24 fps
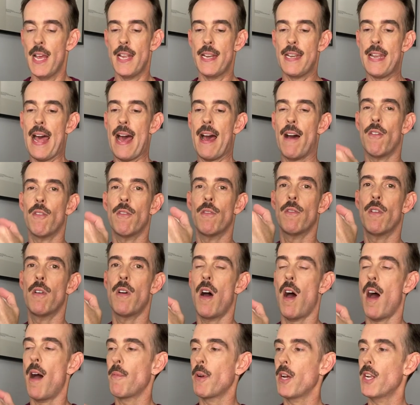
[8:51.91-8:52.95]
Now,
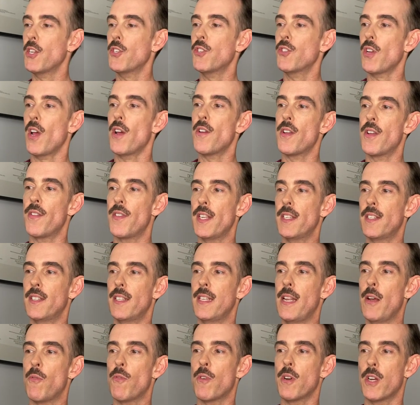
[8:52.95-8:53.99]
I'm going to show you this
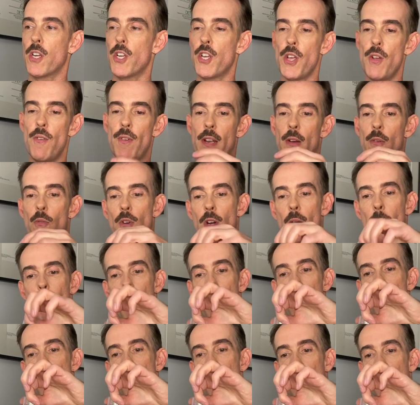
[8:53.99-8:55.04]
little cute little
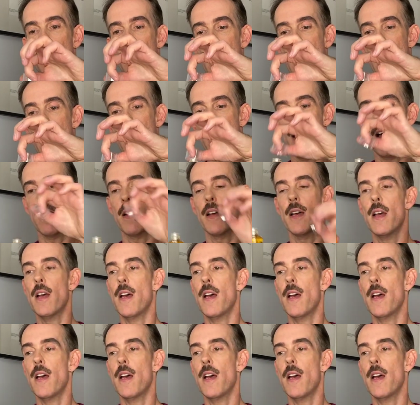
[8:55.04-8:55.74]
component here.